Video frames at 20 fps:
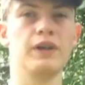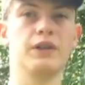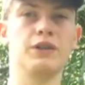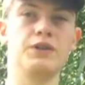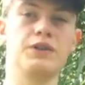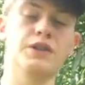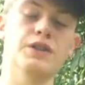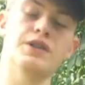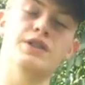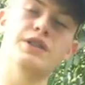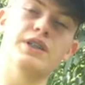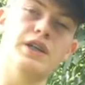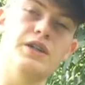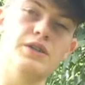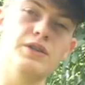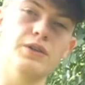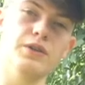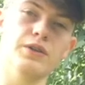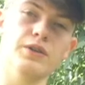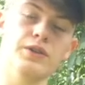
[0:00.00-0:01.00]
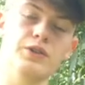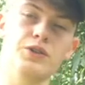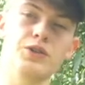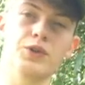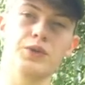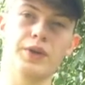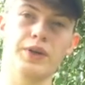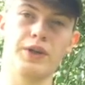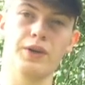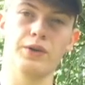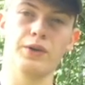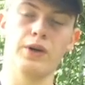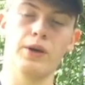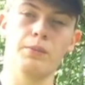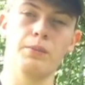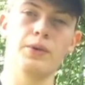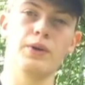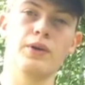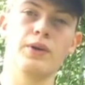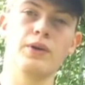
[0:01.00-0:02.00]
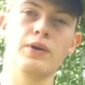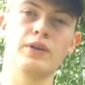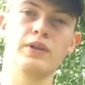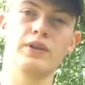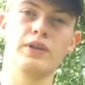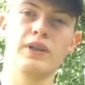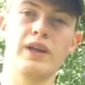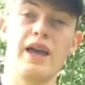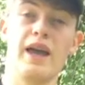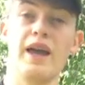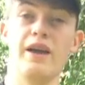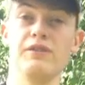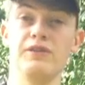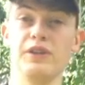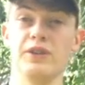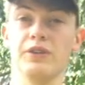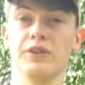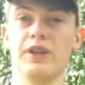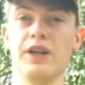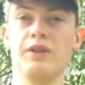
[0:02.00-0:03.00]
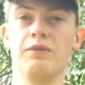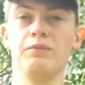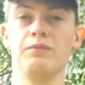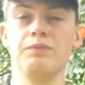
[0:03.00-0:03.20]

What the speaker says: just set your trigger up heavier then.